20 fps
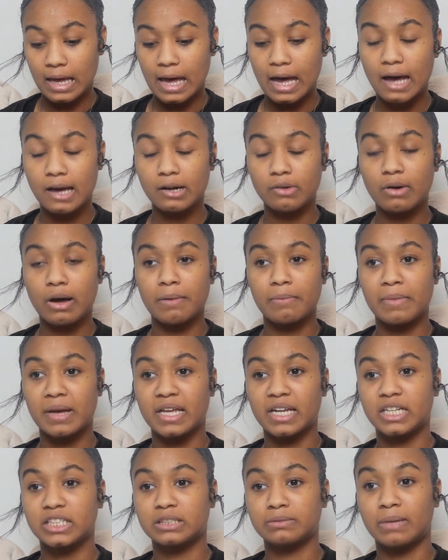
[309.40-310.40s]
How do I
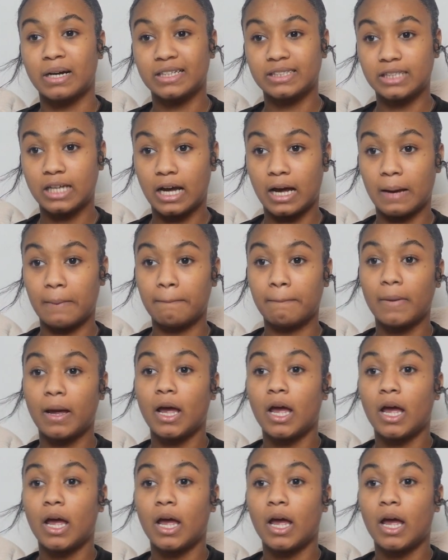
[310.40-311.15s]
manage my time?